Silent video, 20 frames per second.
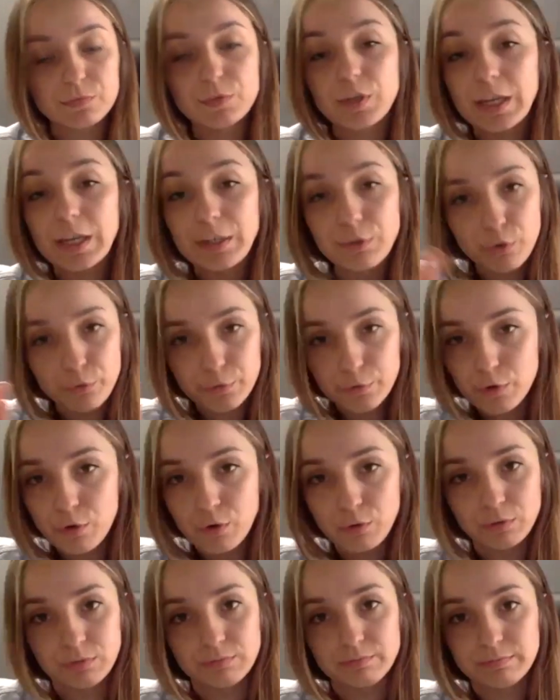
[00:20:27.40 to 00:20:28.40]
in
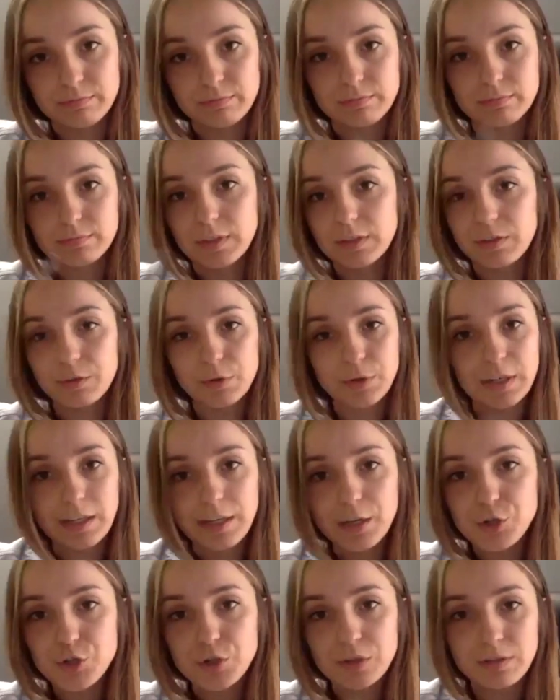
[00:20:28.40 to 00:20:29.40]
overall the
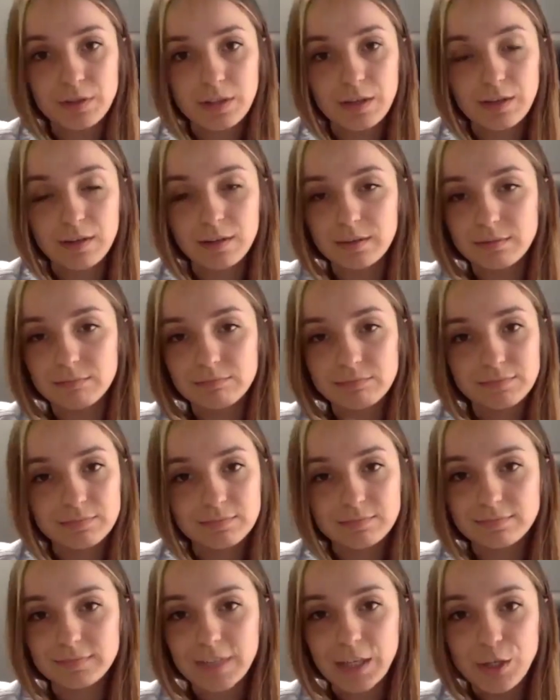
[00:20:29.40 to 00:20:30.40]
relation
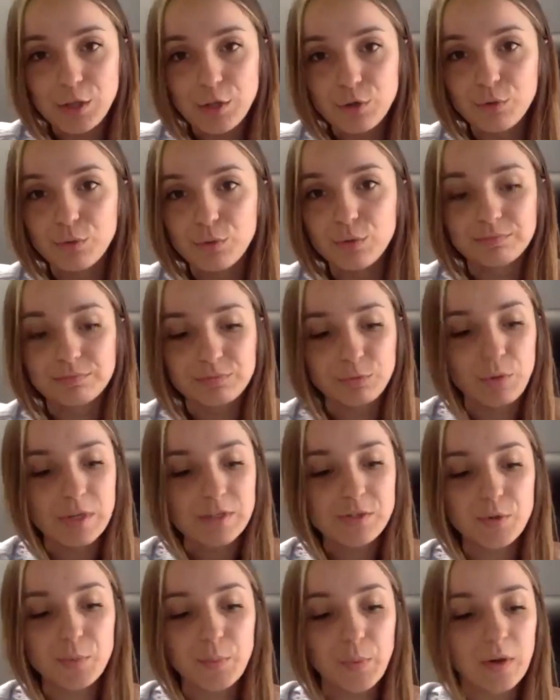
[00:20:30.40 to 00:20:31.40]
EU
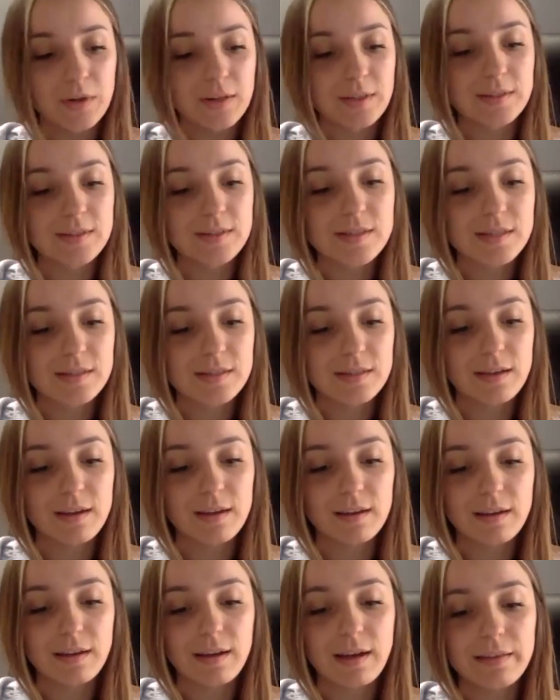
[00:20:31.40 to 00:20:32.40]
Western Balkans,
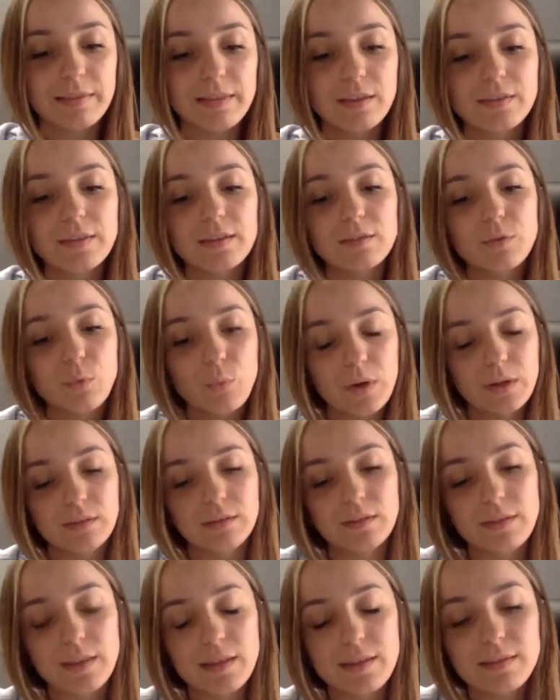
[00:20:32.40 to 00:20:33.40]
I think that
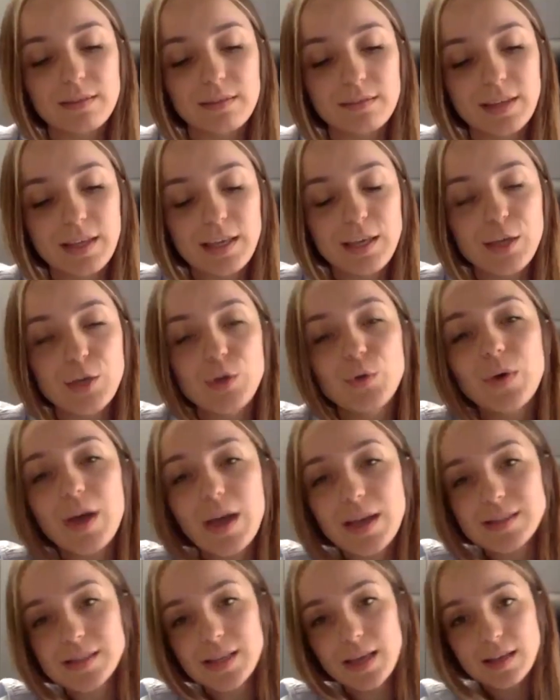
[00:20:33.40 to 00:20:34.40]
the EU
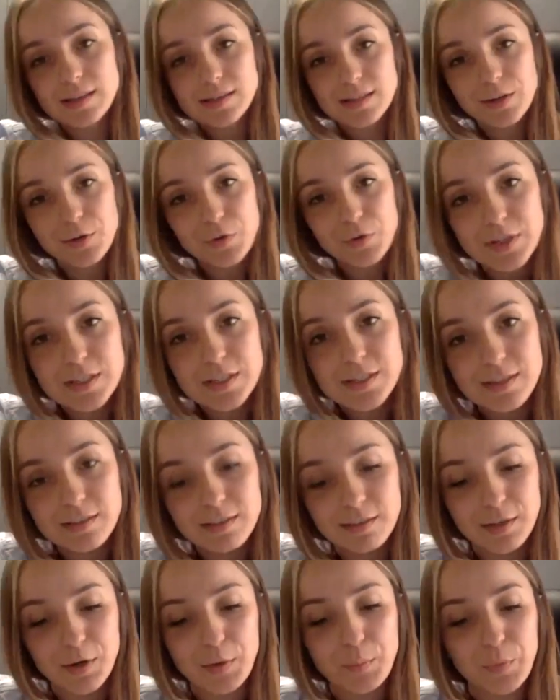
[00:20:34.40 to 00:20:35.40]
has increased
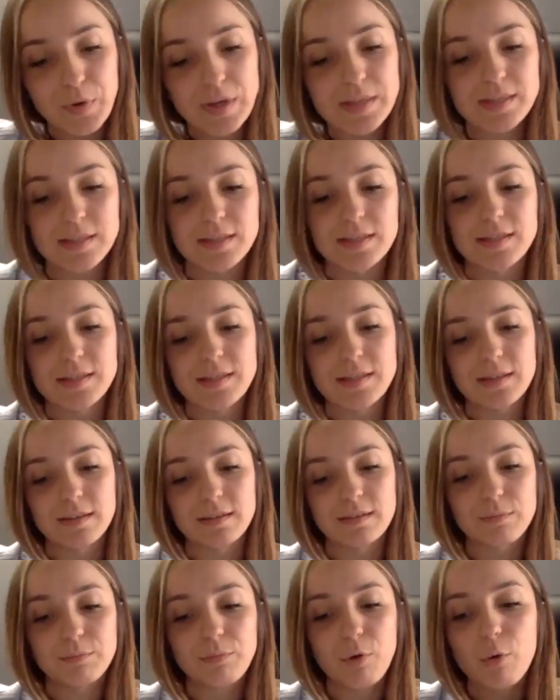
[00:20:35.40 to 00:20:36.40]
their presence
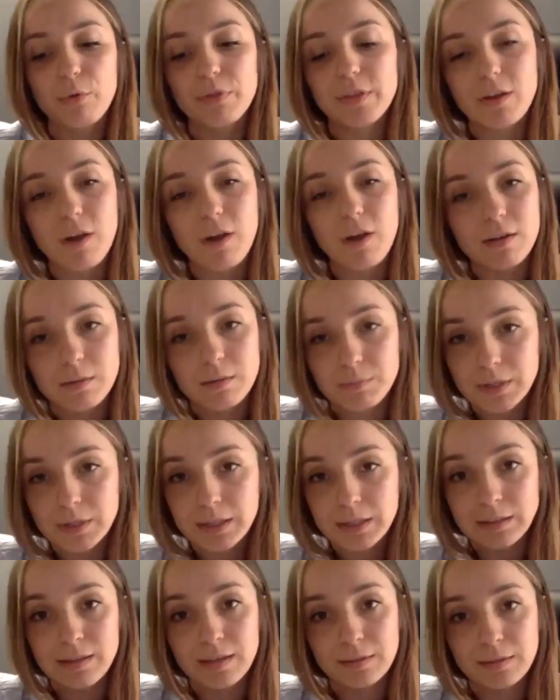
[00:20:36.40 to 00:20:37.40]
both
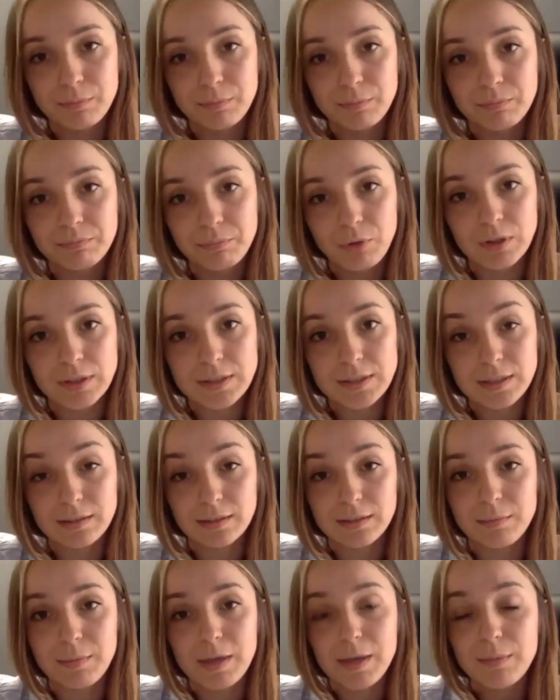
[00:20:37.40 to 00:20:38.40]
economically and
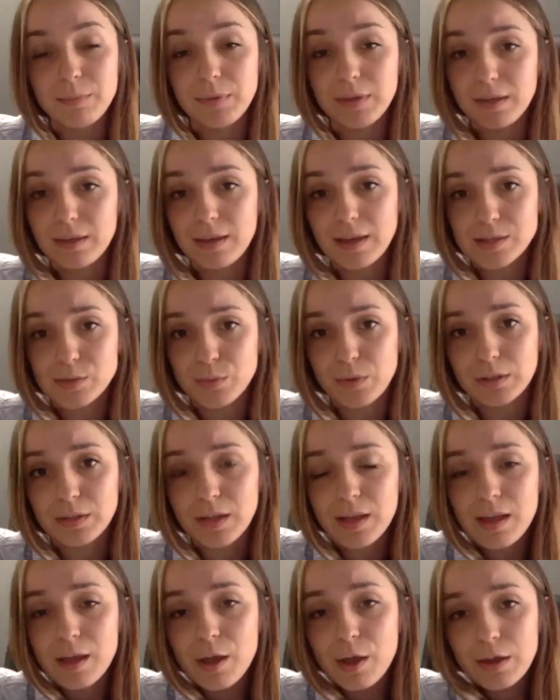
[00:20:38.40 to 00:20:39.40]
politically, maybe as well,
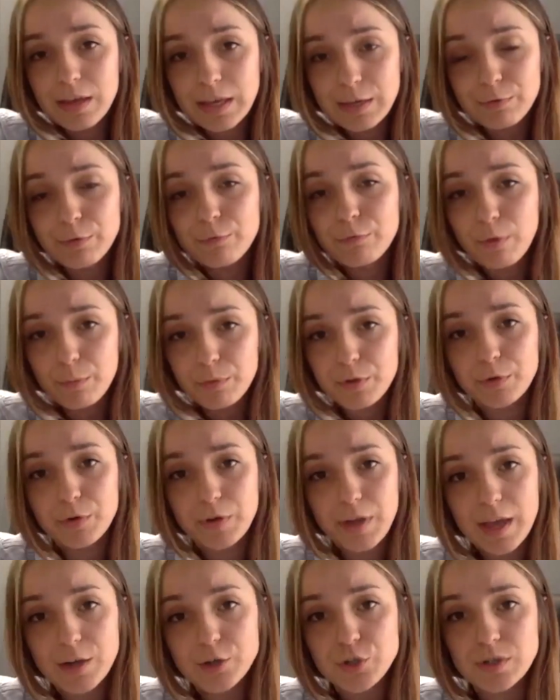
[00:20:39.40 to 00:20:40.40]
even from the
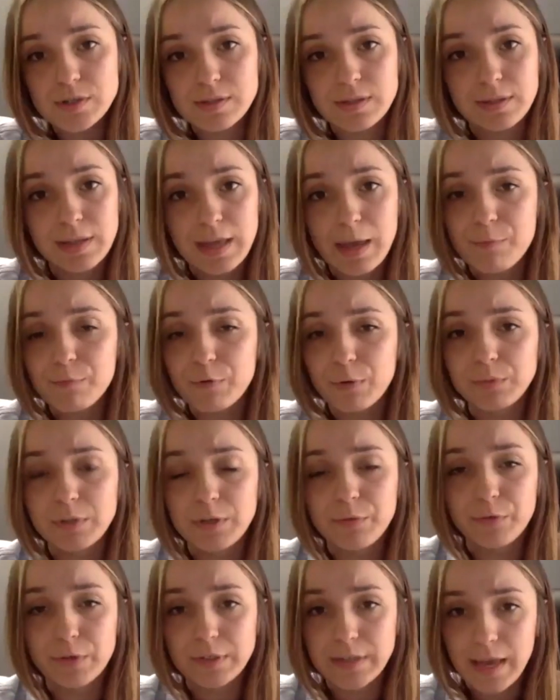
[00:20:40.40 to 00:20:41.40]
reactions that came from
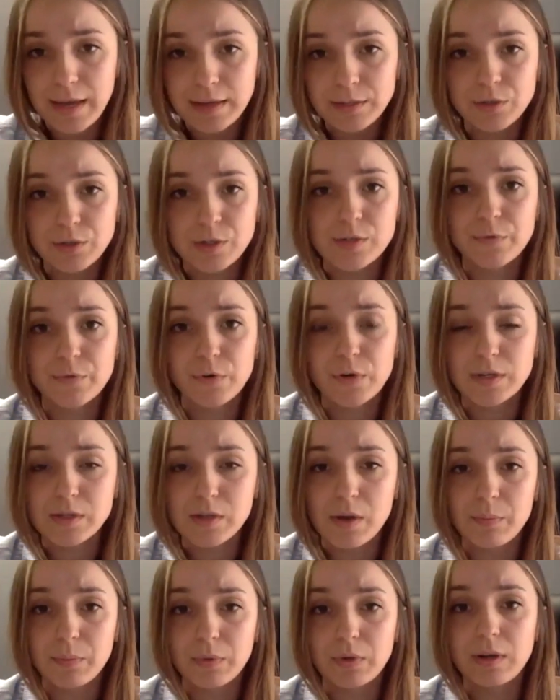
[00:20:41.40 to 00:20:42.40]
different actors, for
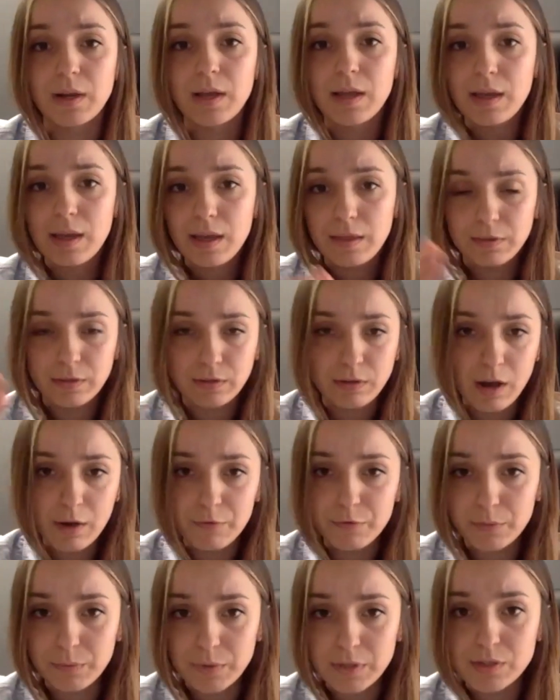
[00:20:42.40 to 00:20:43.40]
example, the
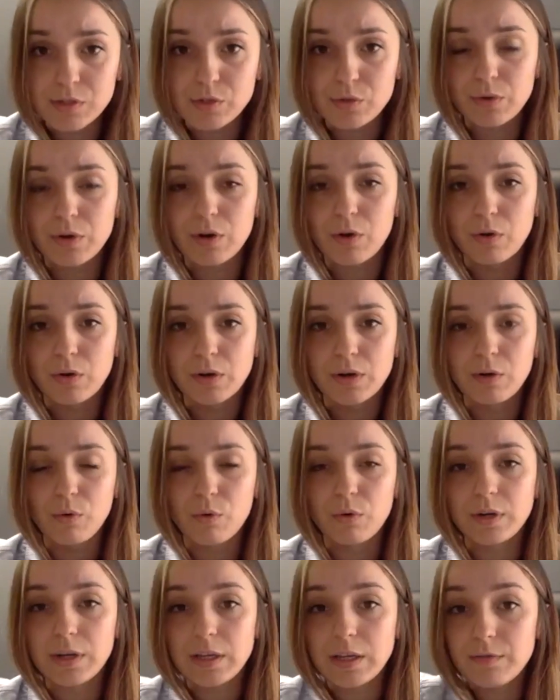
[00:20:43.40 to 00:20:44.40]
governments
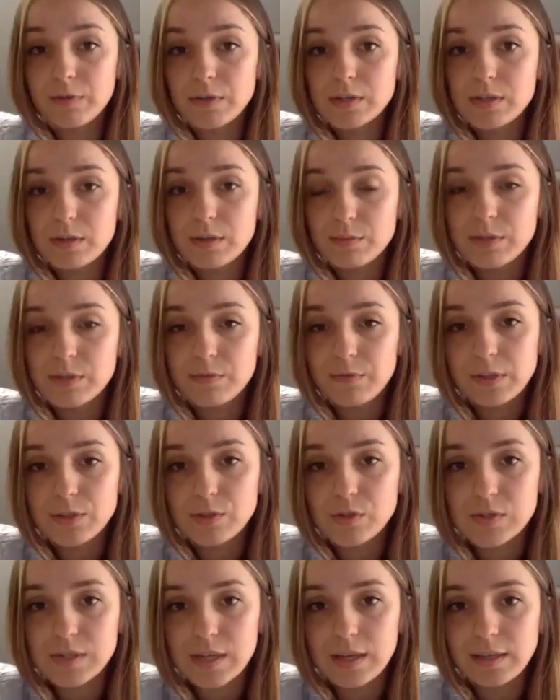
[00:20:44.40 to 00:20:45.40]
or even some civil
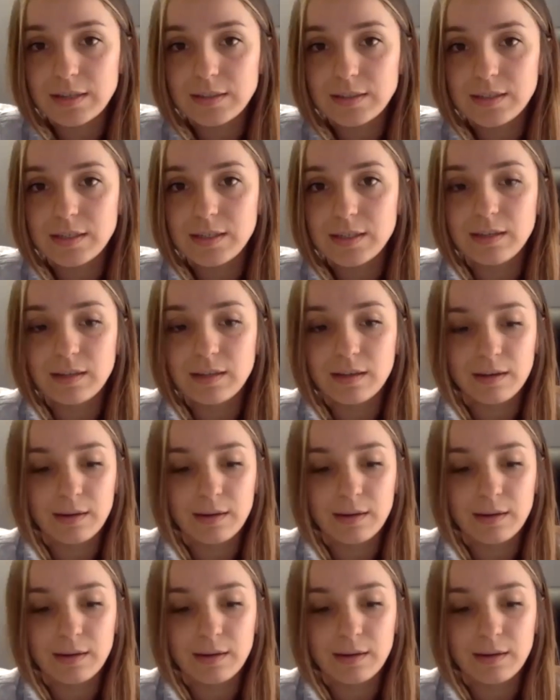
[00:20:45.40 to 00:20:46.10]
society,